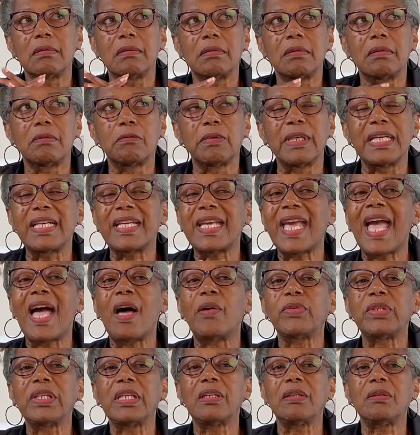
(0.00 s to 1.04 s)

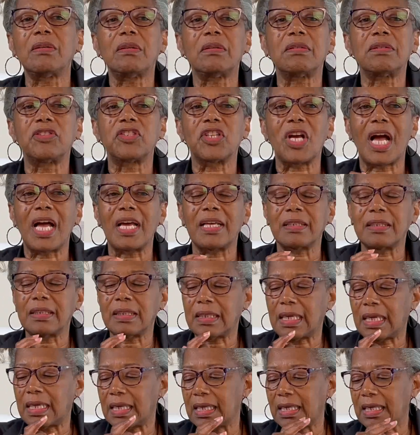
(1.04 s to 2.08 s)
recounting John,
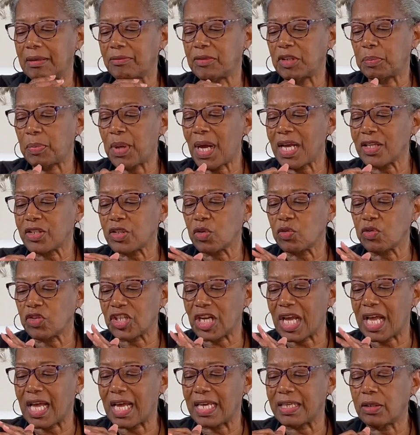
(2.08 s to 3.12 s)
uh, the Apostle
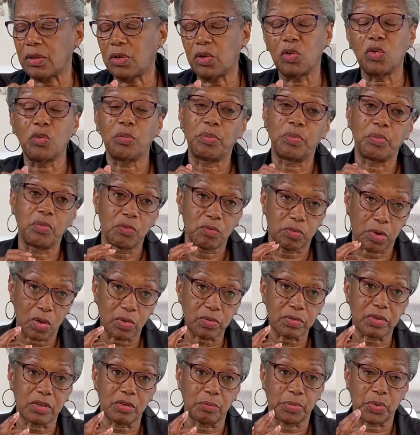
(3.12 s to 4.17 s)
John, who
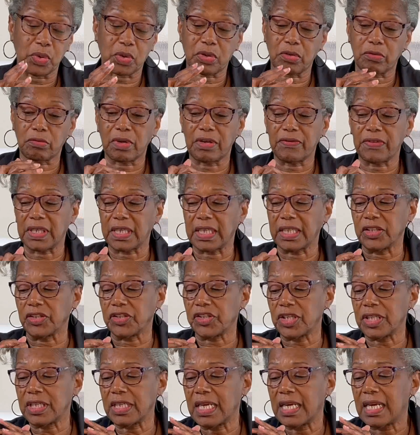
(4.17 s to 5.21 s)
wrote the book of
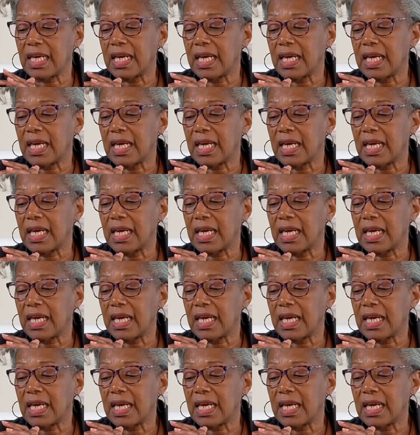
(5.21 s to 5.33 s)
Revelation,